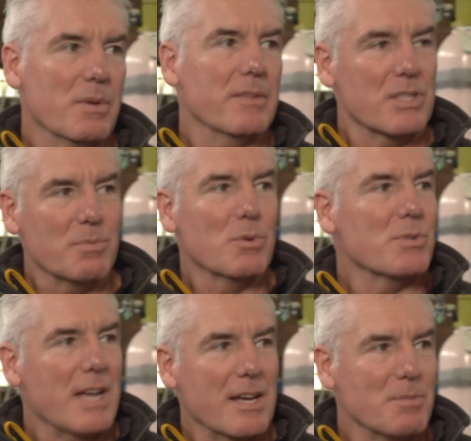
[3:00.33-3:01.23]
we have a small
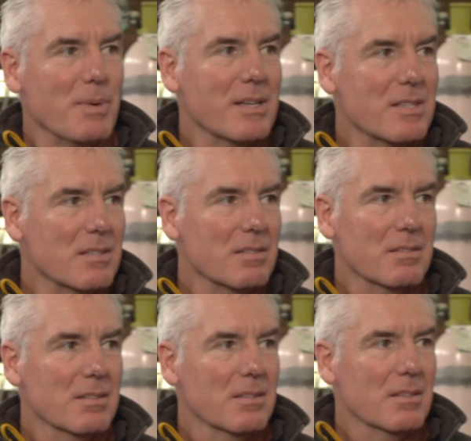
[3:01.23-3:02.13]
tax base
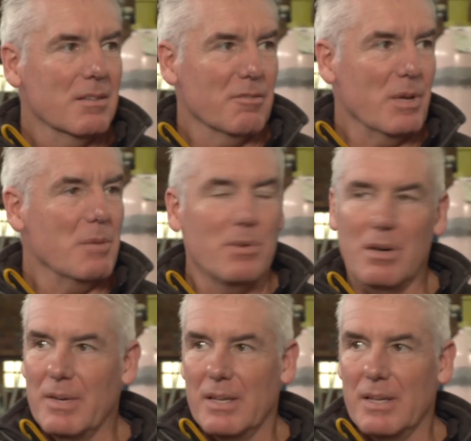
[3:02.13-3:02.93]
of people. I